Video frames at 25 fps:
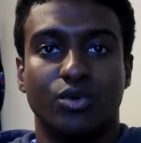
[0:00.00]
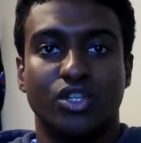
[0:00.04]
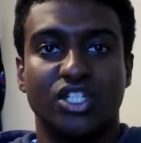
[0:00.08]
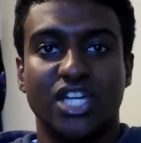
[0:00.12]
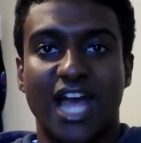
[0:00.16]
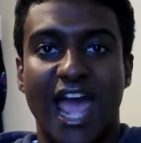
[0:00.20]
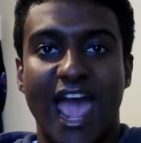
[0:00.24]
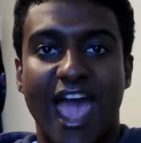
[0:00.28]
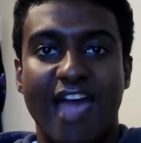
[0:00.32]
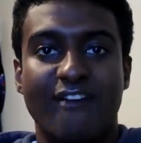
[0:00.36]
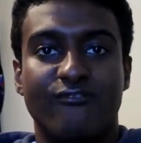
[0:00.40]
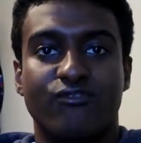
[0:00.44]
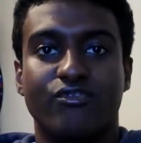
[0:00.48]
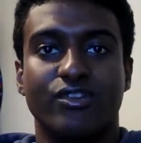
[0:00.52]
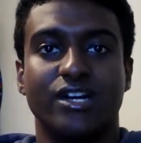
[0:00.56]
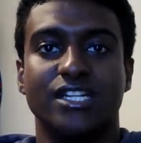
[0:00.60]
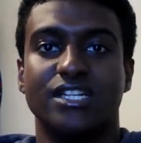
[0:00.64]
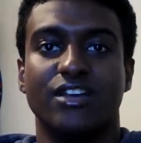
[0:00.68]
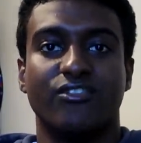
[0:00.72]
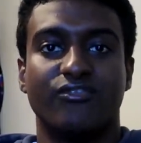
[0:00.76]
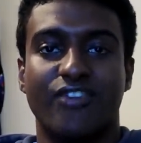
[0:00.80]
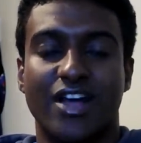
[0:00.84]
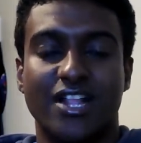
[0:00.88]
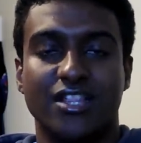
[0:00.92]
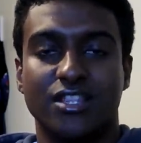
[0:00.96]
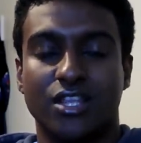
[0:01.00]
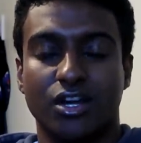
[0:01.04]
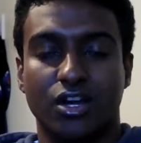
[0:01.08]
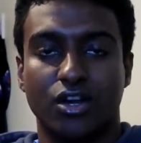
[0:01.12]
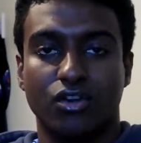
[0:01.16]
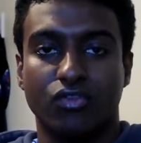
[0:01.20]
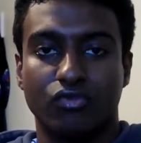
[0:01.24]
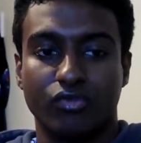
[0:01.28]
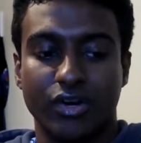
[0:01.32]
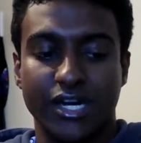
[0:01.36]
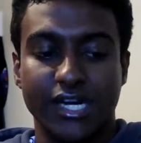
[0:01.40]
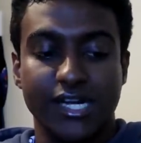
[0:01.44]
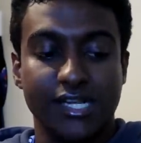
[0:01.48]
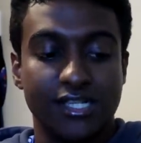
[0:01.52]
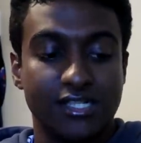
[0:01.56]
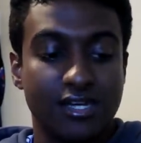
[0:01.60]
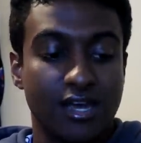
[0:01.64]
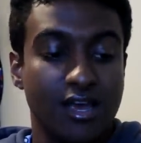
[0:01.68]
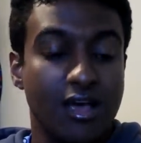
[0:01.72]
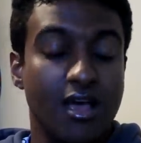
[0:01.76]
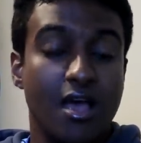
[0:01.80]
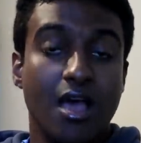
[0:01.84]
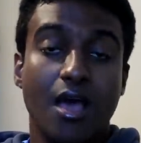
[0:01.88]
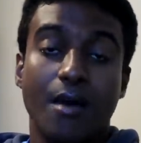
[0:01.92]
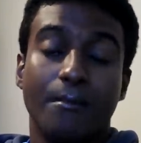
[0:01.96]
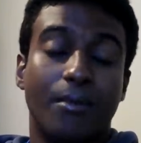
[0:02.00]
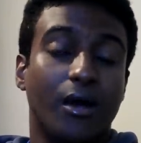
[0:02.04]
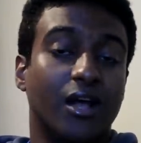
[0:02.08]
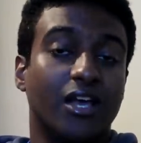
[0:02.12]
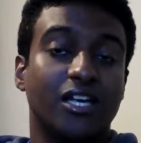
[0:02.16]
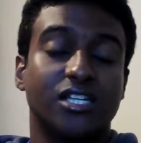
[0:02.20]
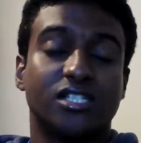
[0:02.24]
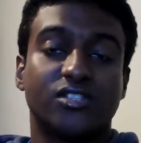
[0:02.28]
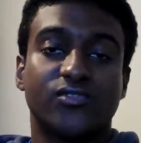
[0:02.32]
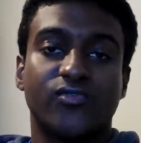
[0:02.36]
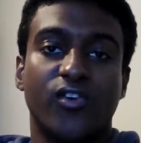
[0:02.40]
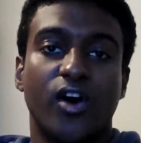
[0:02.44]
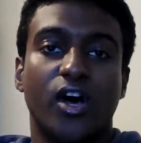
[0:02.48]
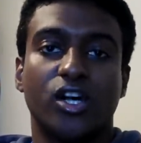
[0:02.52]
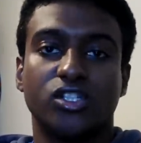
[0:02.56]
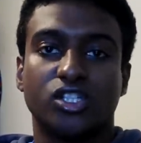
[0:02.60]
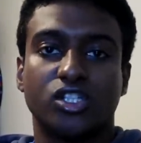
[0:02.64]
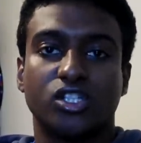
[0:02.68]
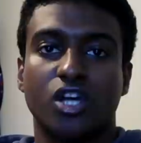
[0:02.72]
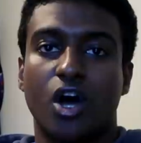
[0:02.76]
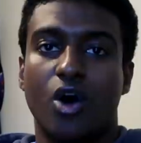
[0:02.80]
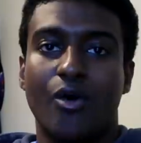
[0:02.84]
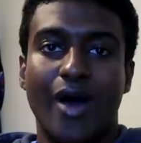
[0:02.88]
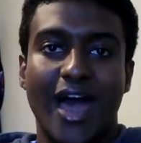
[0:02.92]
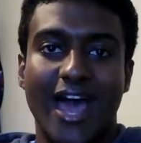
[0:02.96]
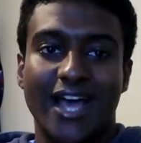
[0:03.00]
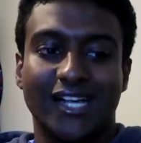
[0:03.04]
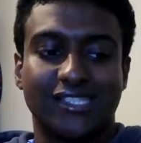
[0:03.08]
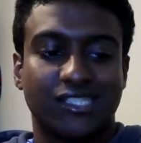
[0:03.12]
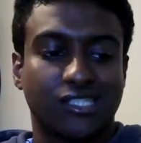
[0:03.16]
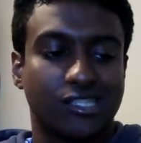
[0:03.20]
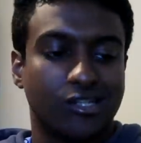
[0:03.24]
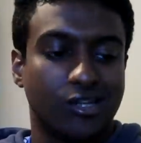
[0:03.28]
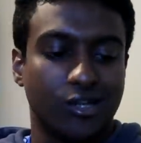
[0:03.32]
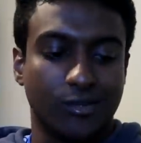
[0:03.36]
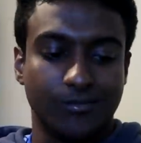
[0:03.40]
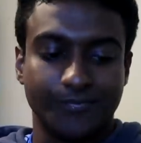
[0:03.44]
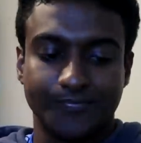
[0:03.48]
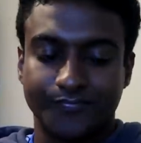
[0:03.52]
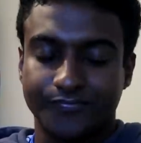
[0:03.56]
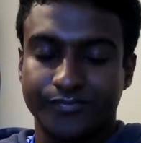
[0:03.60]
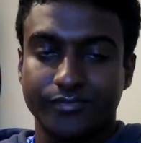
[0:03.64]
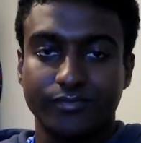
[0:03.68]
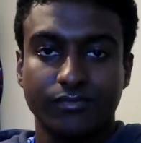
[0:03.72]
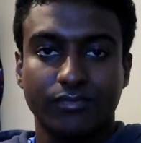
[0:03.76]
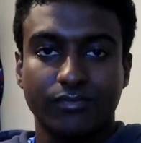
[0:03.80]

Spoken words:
which every defender can read. But his first goal, excellent.